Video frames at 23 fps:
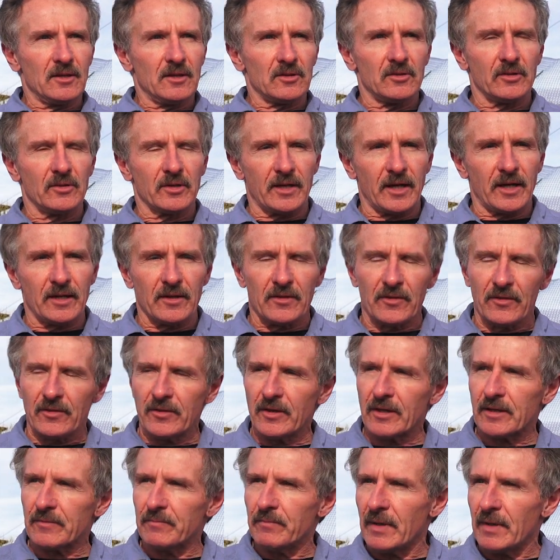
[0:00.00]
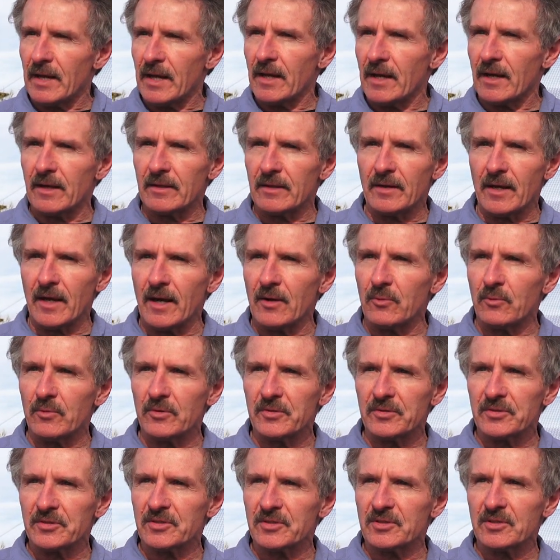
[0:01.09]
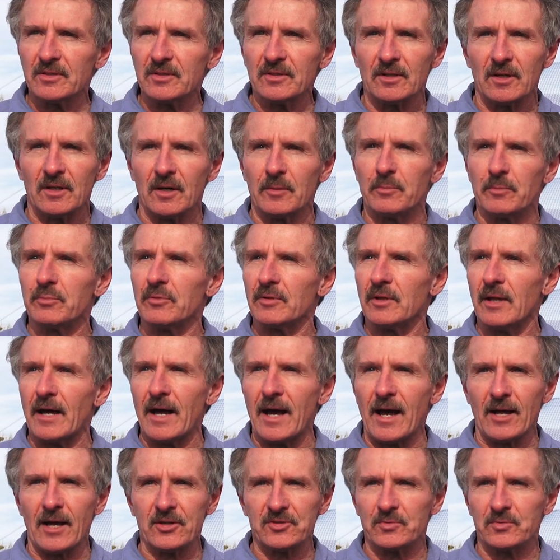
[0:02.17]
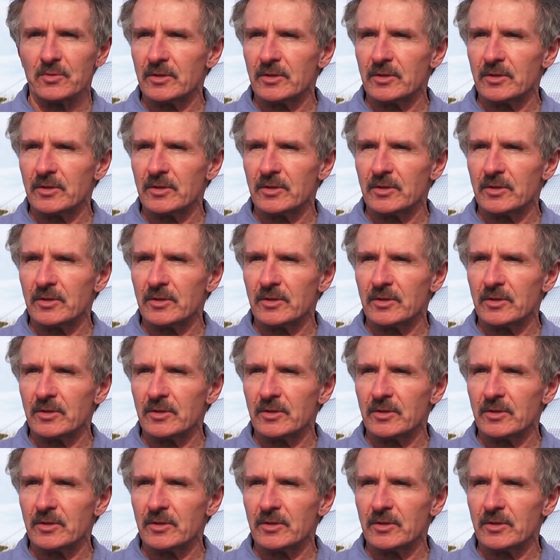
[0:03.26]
look at it and think, man, that was a blast.